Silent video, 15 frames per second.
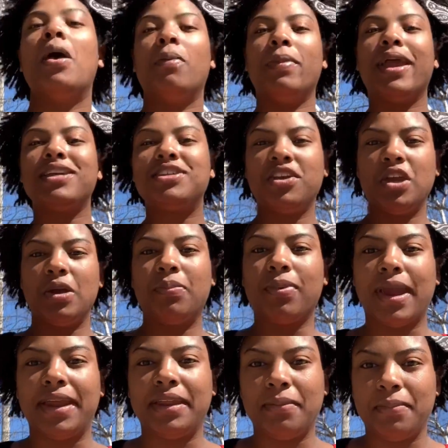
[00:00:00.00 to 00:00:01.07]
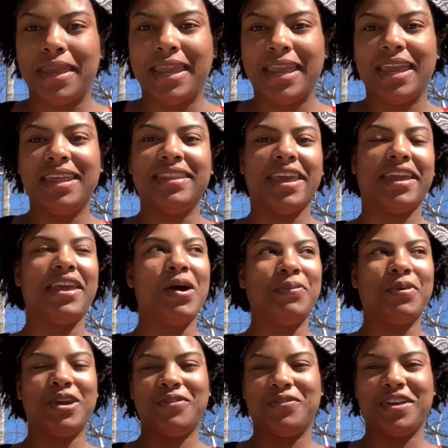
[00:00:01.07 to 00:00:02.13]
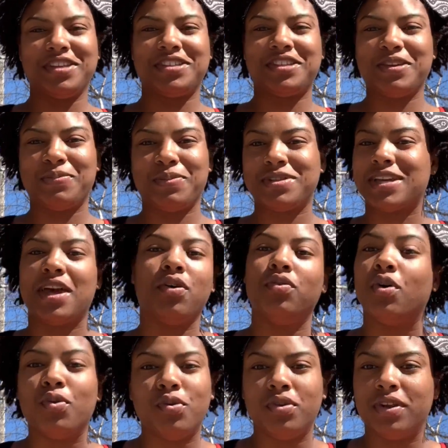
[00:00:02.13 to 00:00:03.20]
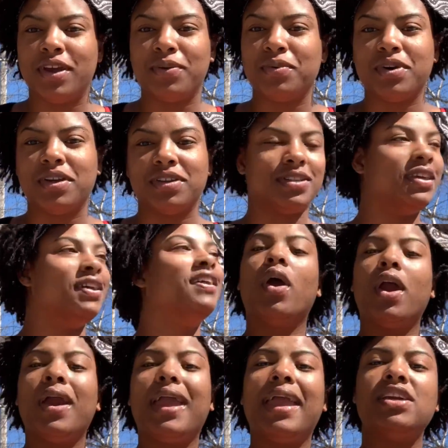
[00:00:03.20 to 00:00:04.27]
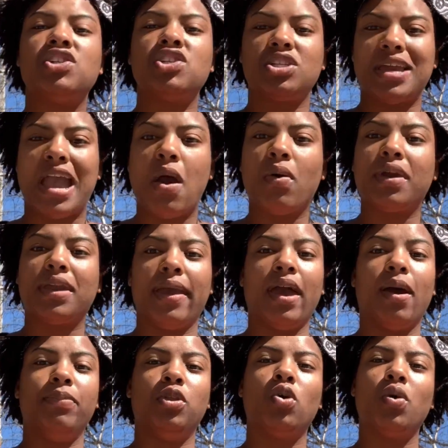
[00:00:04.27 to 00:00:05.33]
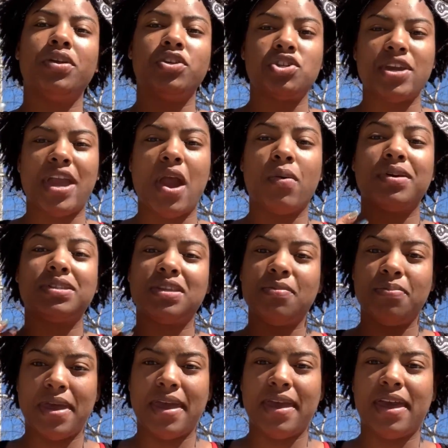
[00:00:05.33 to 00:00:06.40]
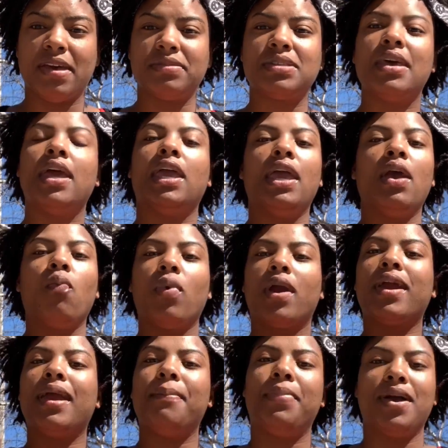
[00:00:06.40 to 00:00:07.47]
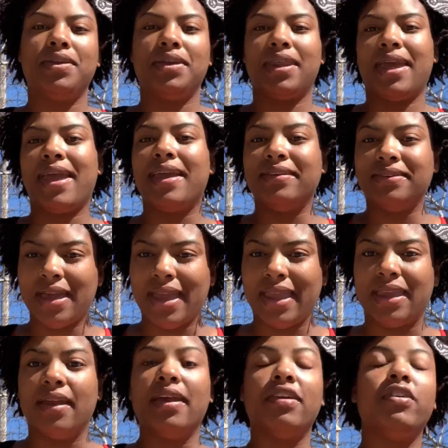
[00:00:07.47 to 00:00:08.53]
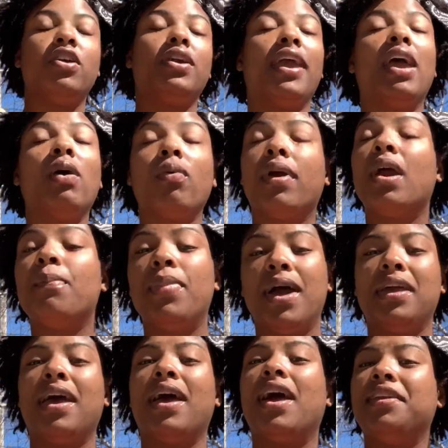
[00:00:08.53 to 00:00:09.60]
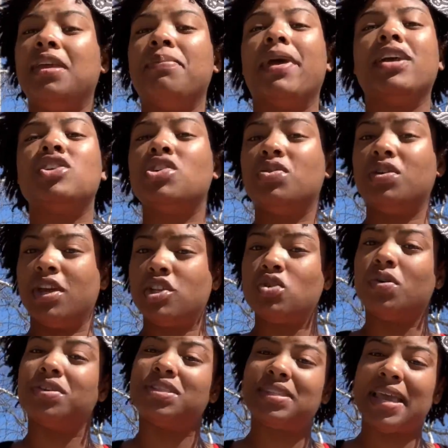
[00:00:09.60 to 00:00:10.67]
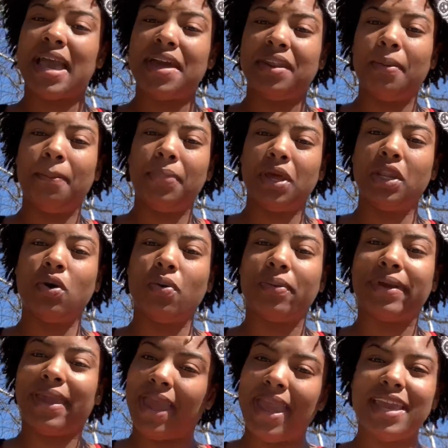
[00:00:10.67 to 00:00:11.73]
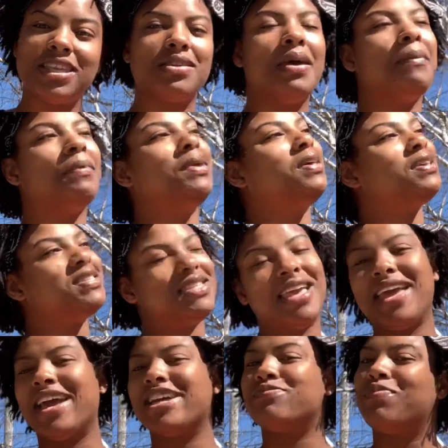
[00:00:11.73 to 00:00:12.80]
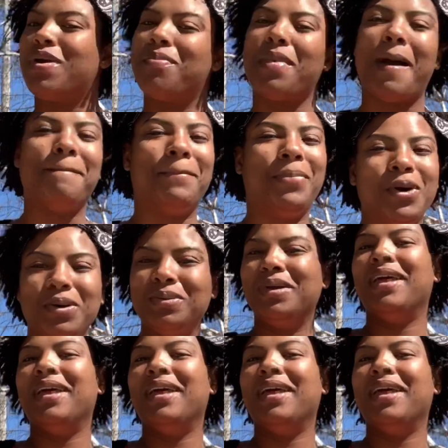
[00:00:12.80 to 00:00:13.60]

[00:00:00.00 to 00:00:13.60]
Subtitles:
make sure you braid and band. That can help prevent slippage. I don't know who that was. Wear a shower cap during showers and baths, and wear a bonnet at night. If you can't wear a bonnet, honey, make sure you get you a satin pillowcase, because that has been my boo.